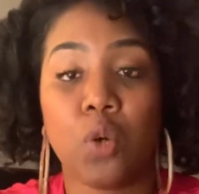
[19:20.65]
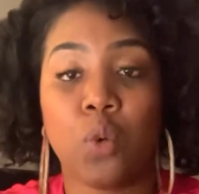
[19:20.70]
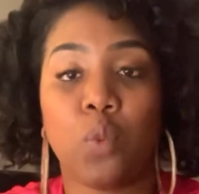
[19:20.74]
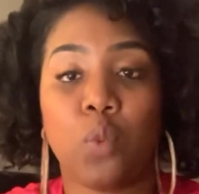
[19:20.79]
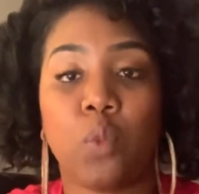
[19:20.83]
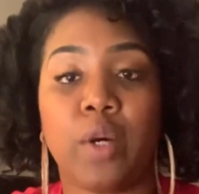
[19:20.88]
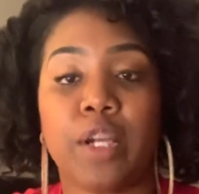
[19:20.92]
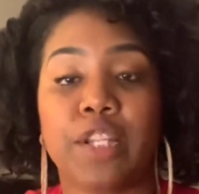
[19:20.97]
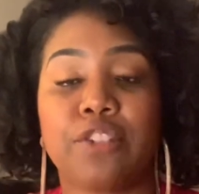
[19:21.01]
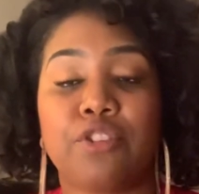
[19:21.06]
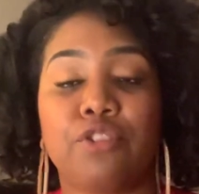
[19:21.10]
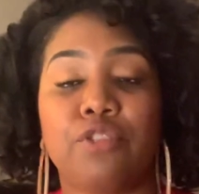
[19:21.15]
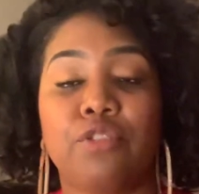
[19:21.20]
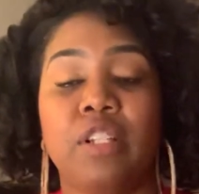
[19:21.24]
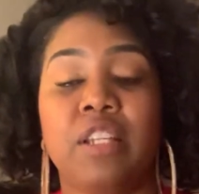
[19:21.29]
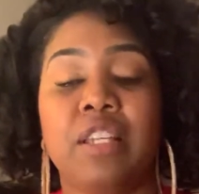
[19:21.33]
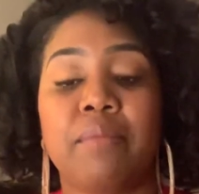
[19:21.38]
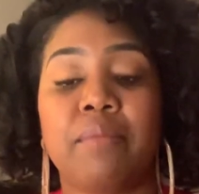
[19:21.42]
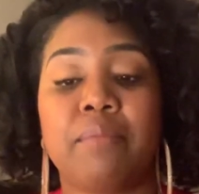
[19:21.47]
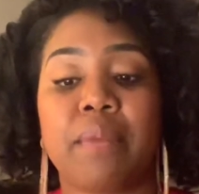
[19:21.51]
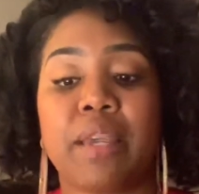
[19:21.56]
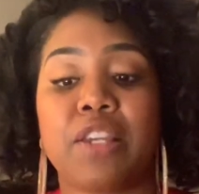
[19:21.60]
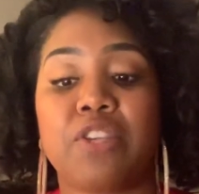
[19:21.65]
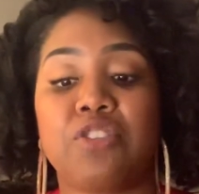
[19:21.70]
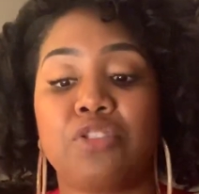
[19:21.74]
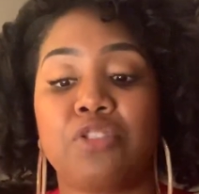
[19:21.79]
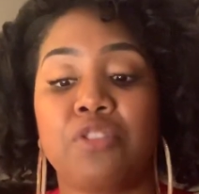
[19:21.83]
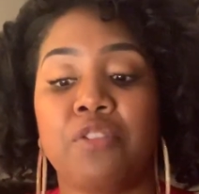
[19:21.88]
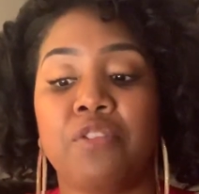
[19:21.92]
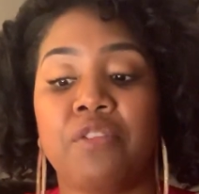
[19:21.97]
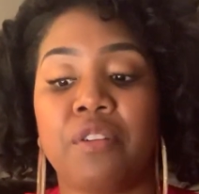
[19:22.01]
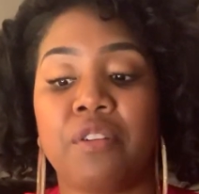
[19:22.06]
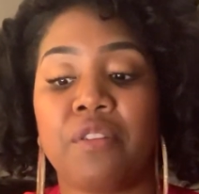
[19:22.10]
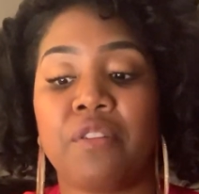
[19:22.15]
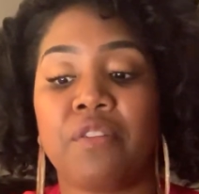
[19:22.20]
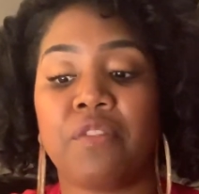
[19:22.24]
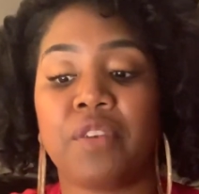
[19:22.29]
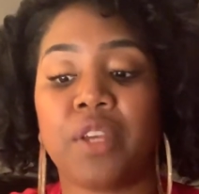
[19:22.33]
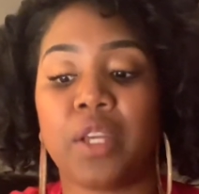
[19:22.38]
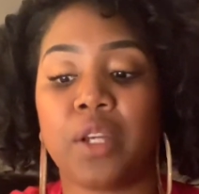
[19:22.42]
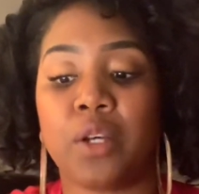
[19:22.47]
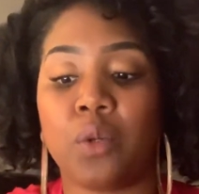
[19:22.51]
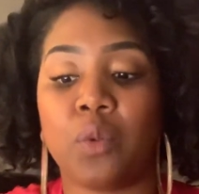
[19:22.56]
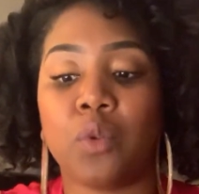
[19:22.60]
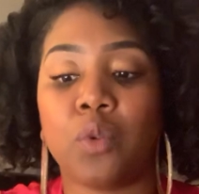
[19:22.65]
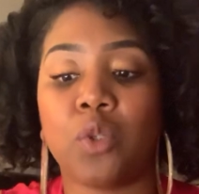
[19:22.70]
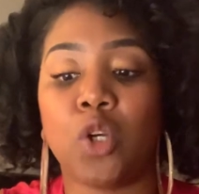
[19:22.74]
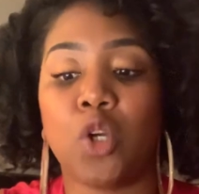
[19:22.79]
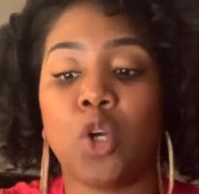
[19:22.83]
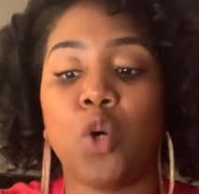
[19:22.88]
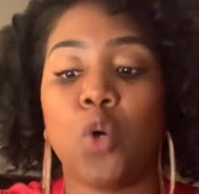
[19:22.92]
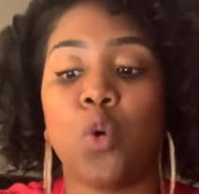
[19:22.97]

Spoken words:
what truly makes you fulfilled.